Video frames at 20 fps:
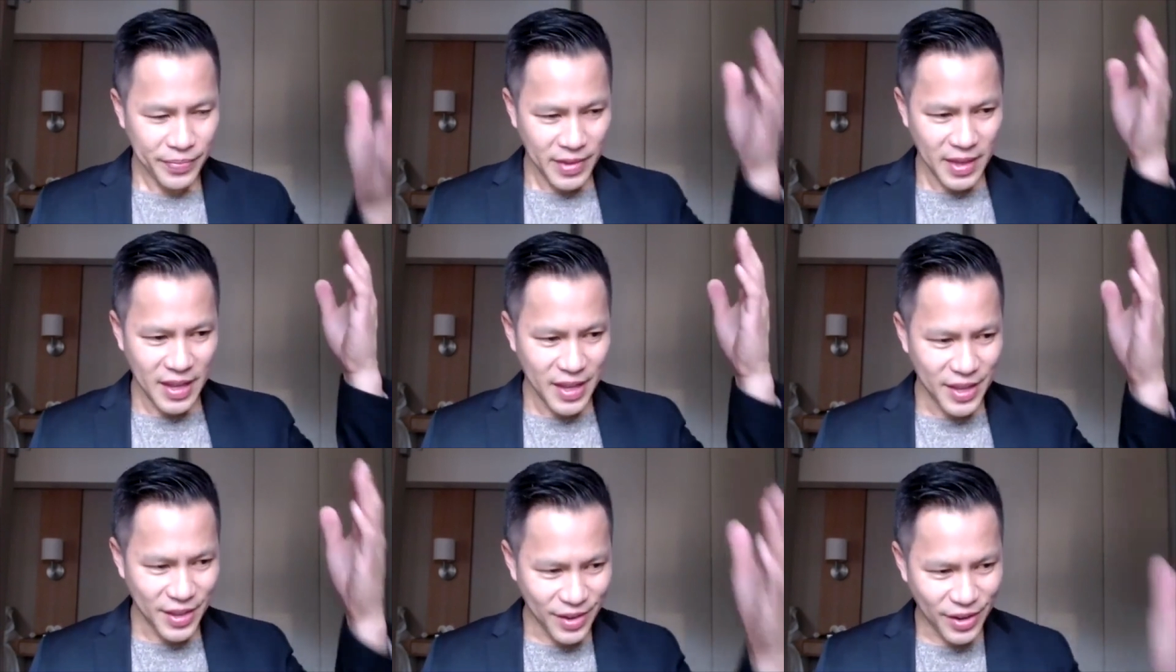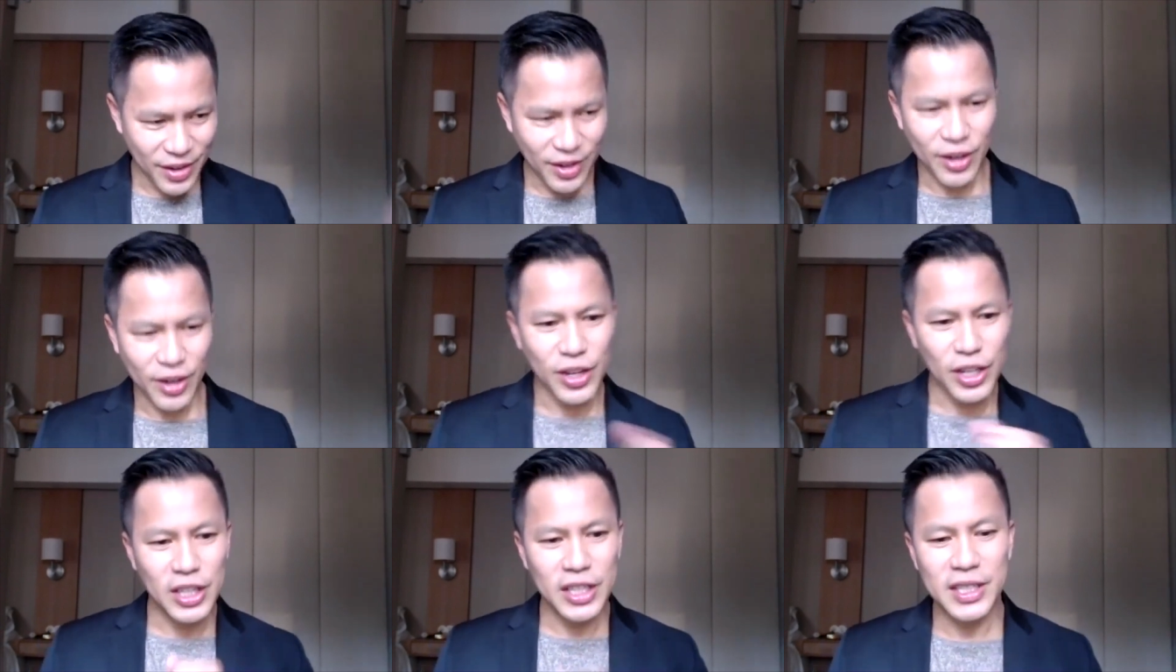here
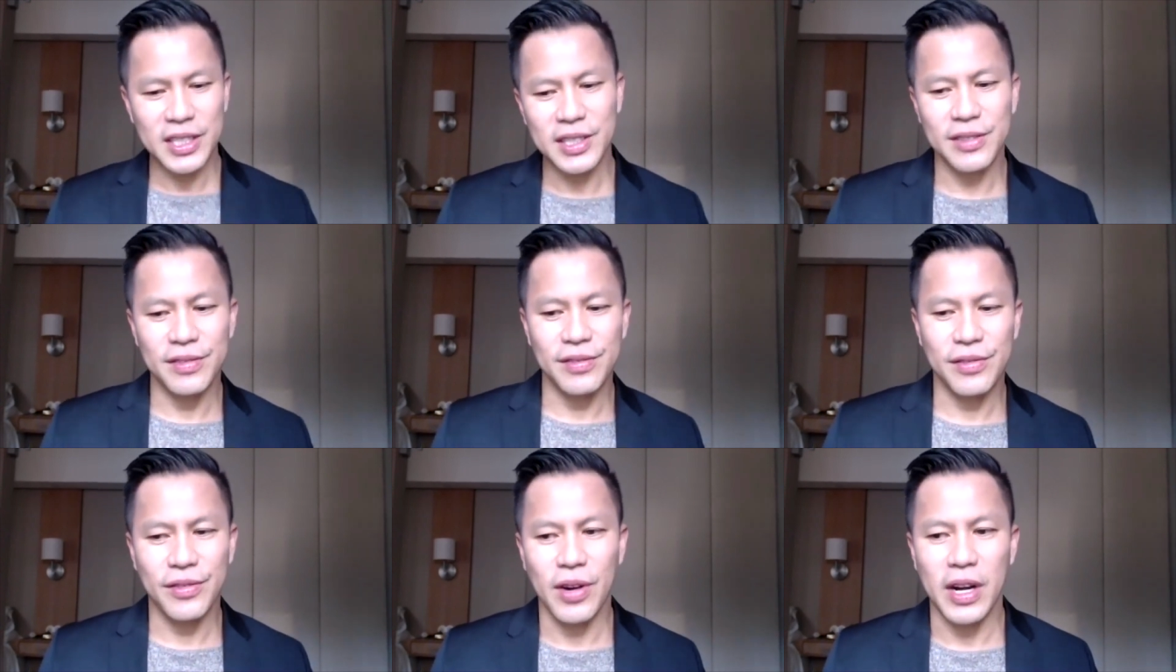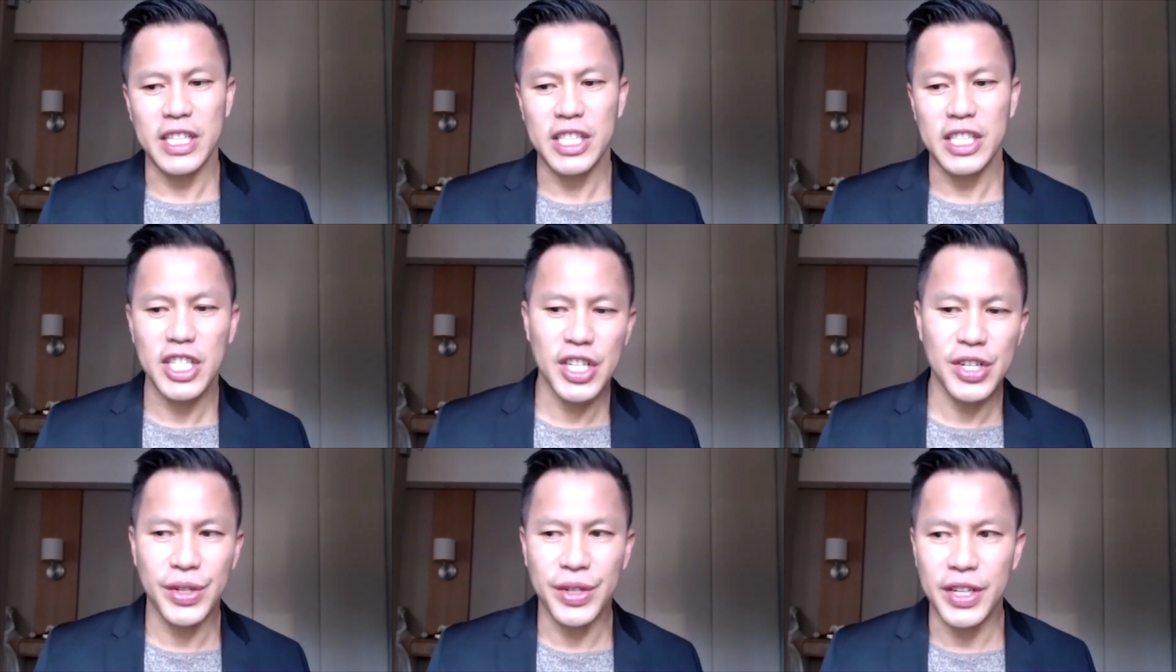are a list of
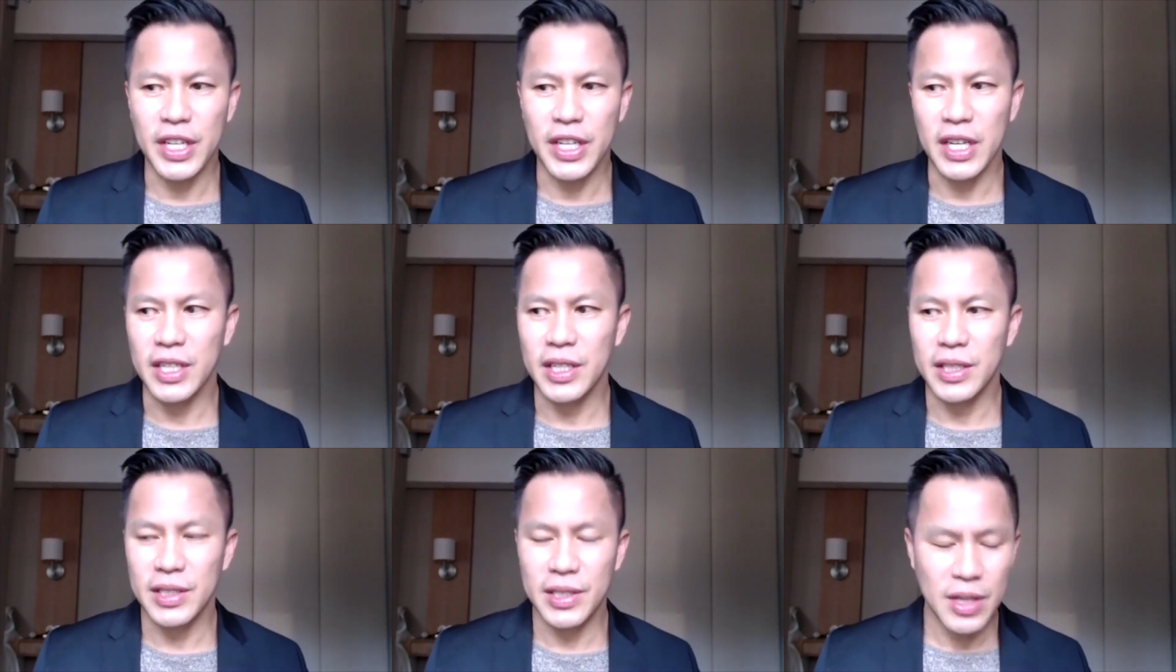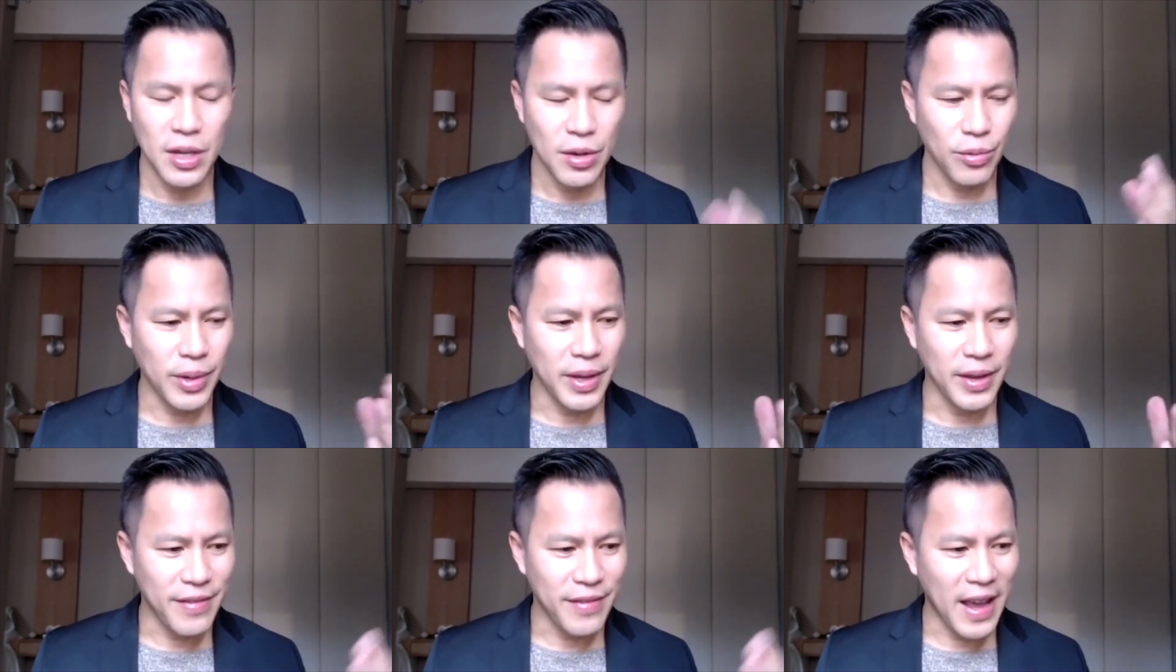criteria
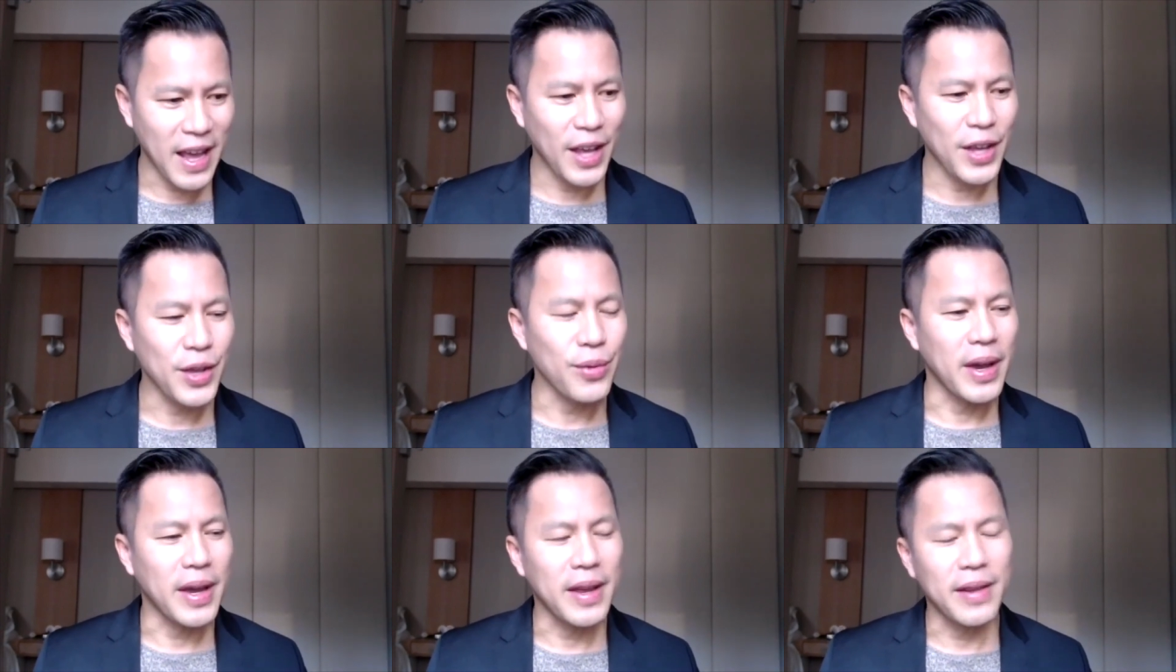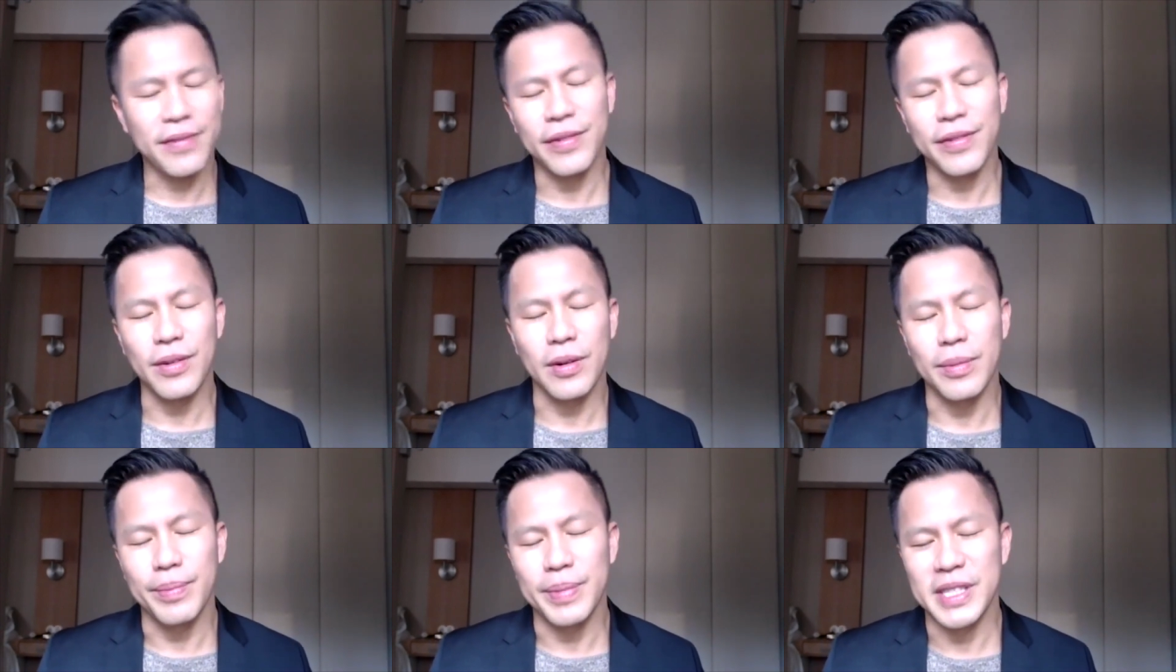we evaluate
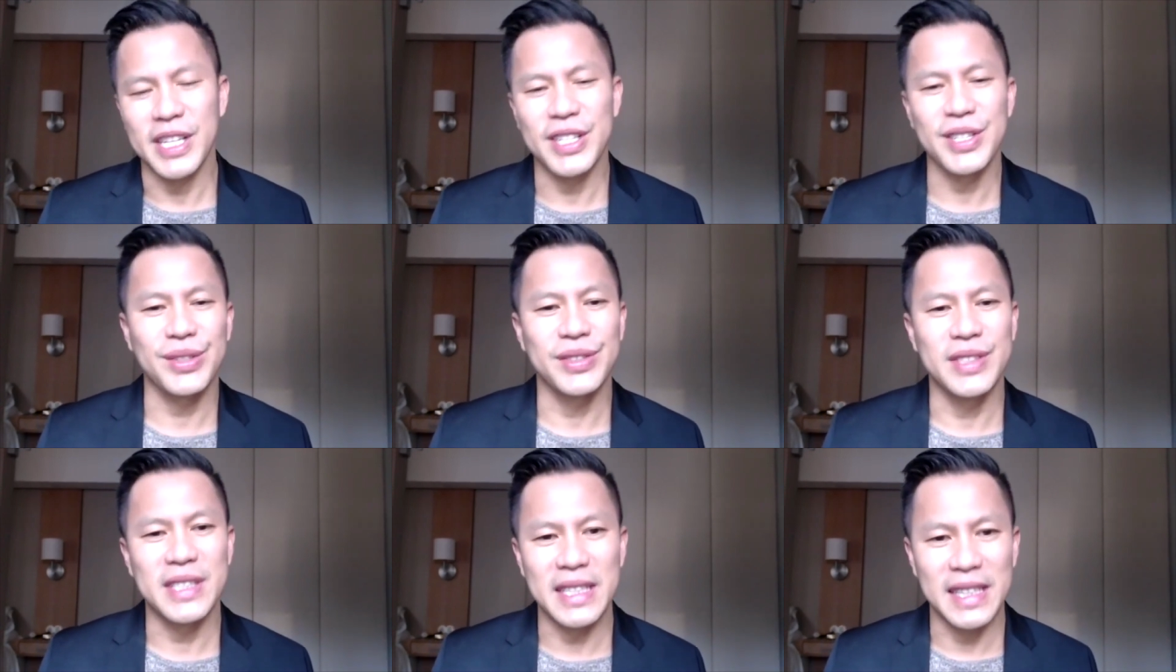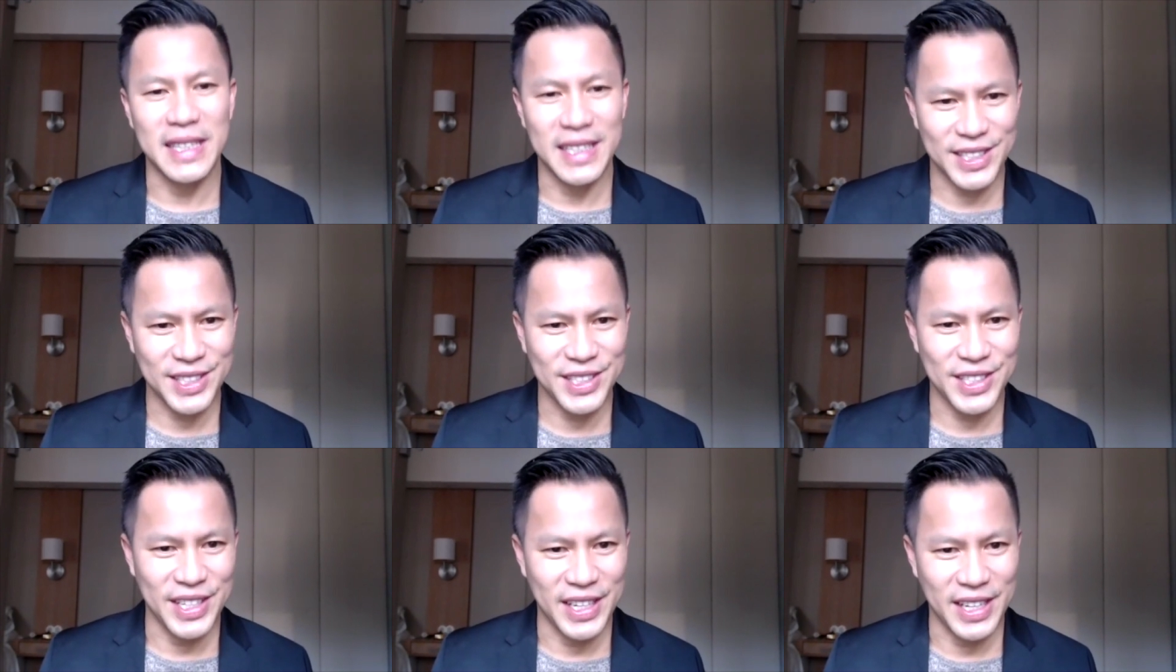for potential
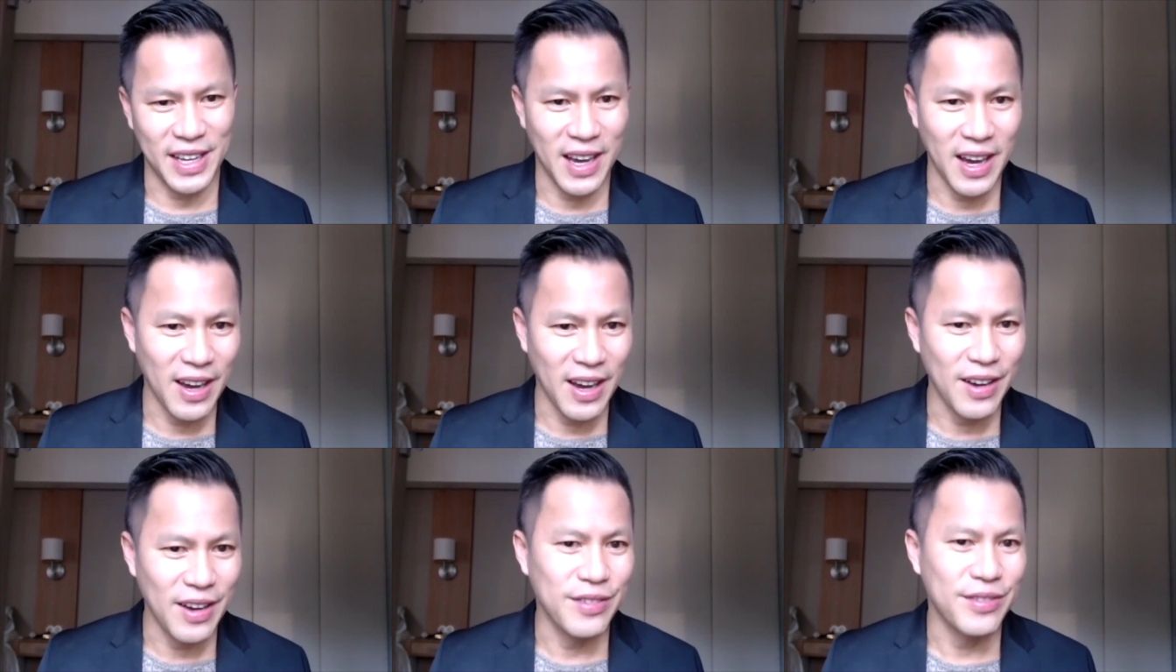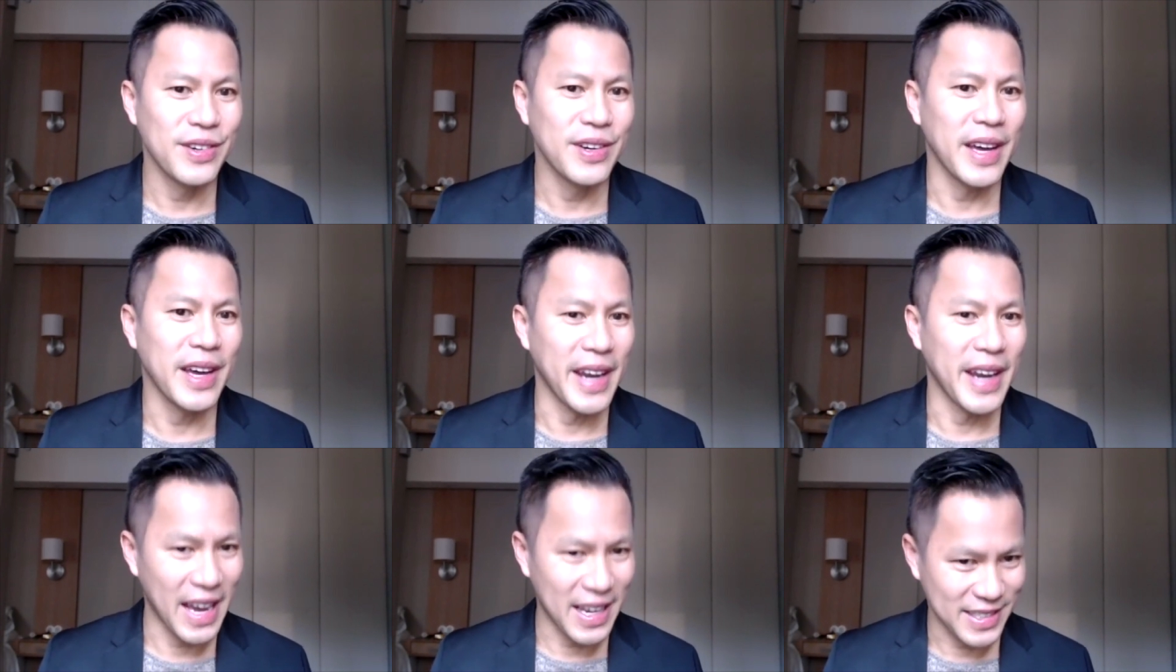delisting of
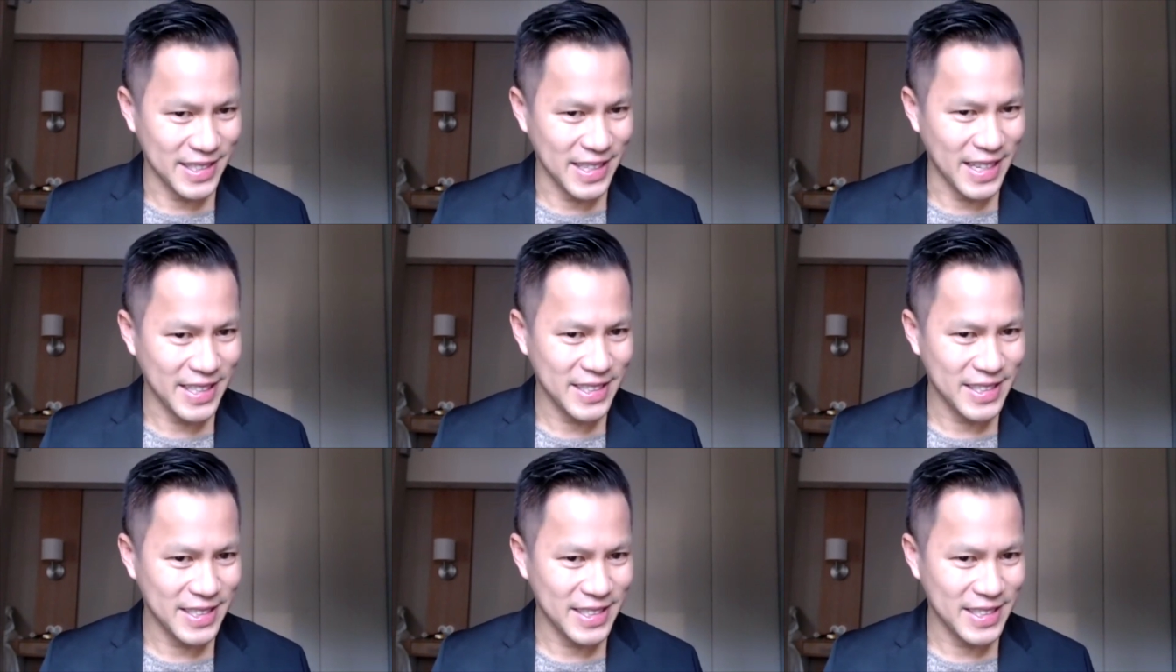an asset,